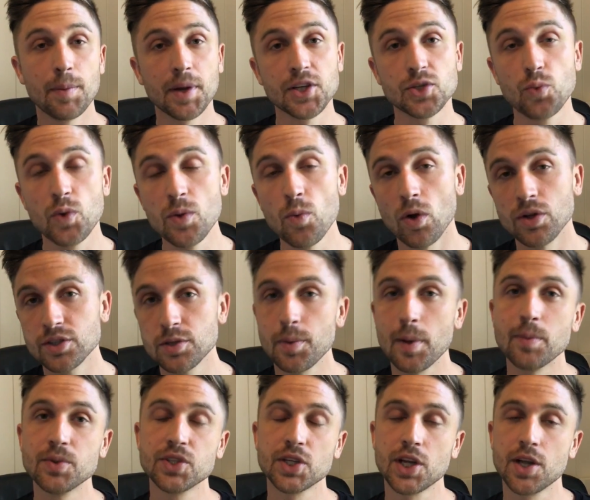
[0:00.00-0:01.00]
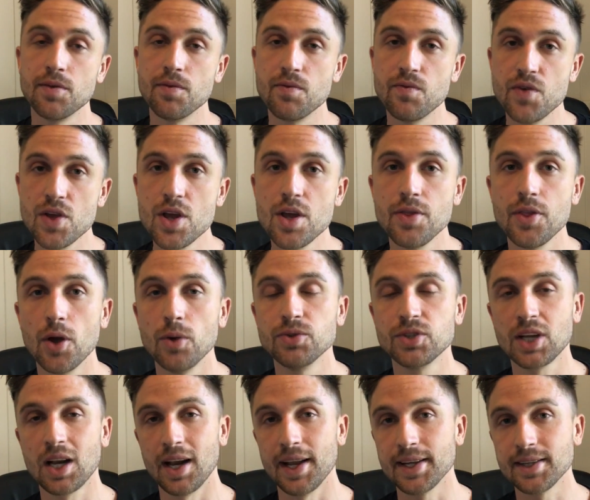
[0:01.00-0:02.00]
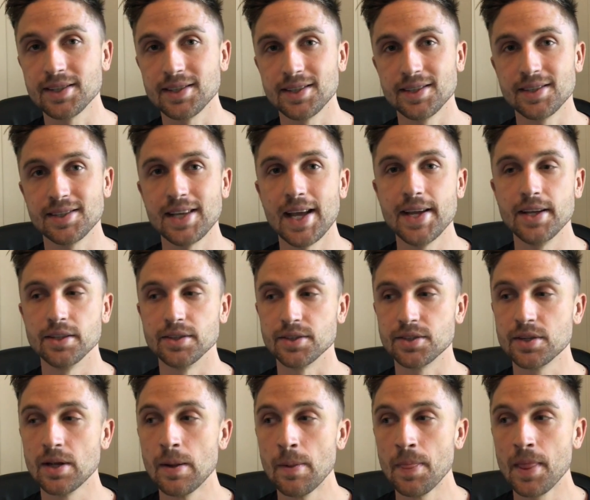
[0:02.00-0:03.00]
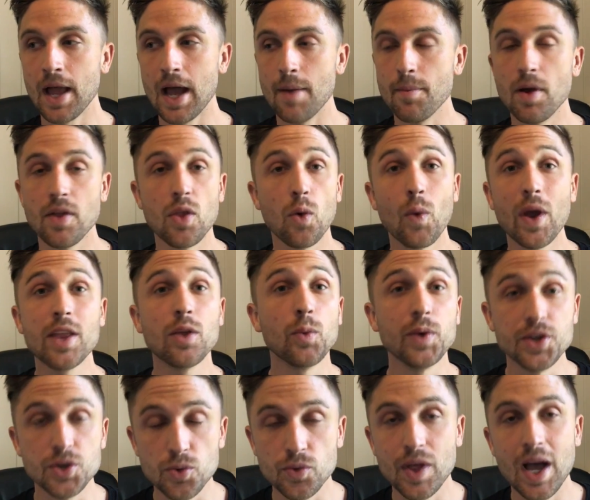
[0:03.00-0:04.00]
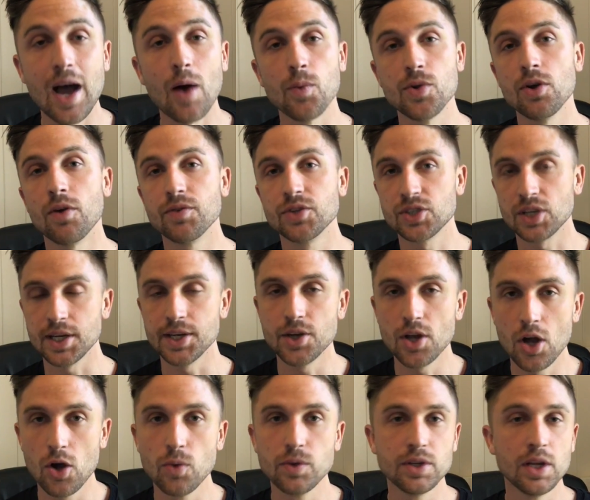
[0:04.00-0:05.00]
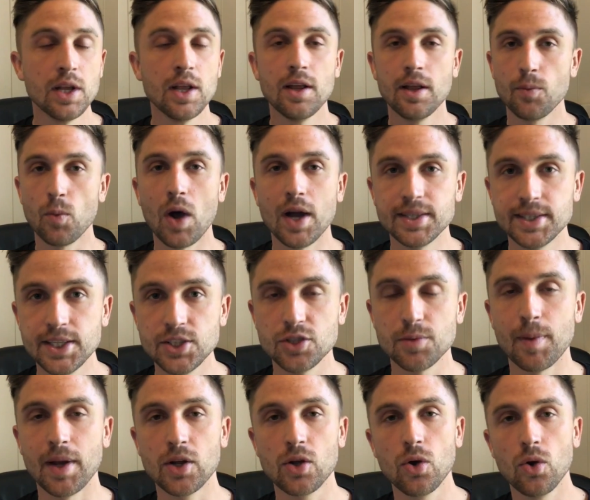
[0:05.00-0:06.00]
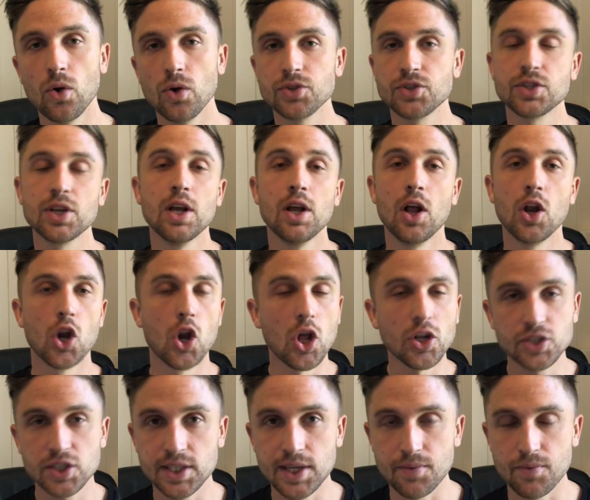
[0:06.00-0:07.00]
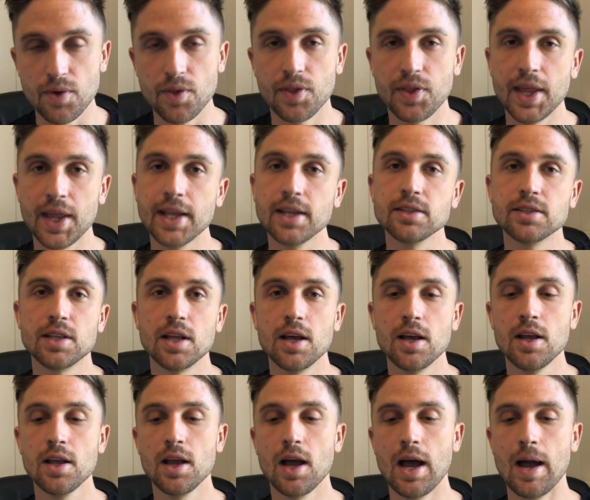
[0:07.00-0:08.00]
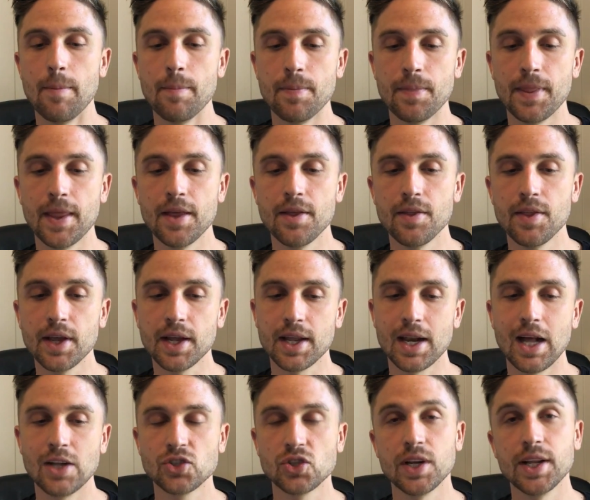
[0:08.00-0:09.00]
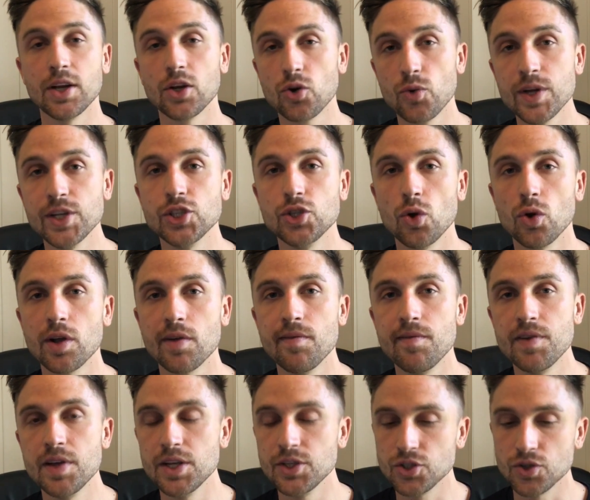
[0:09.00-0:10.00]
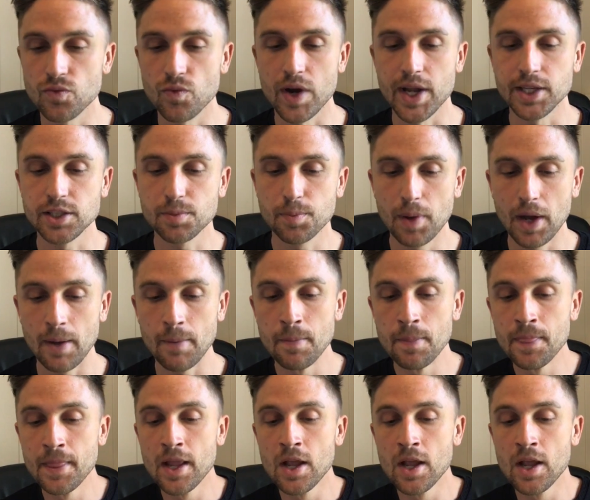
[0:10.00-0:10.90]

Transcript: because we want to be able to convert those clicks to sales. And the way that we do that, we obviously know what I teach in my course, lots of different things that can actually increase your conversion rates. But